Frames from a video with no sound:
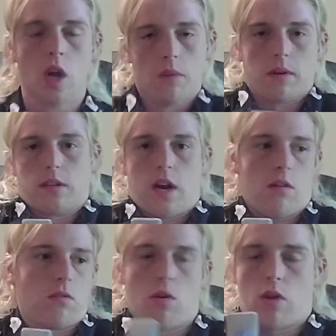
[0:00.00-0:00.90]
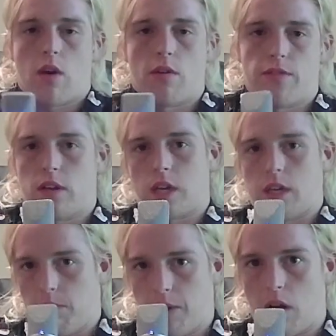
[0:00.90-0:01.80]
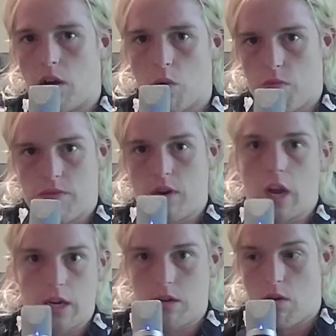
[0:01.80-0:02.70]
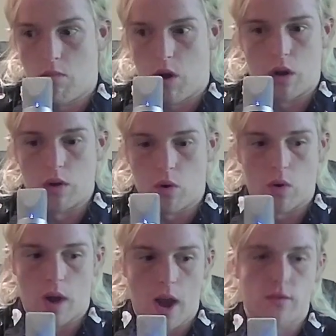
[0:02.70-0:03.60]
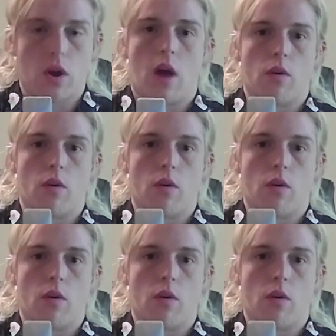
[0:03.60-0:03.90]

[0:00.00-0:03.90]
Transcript: Because I don't know how it feels like to be hungover, and I don't want to know ever how it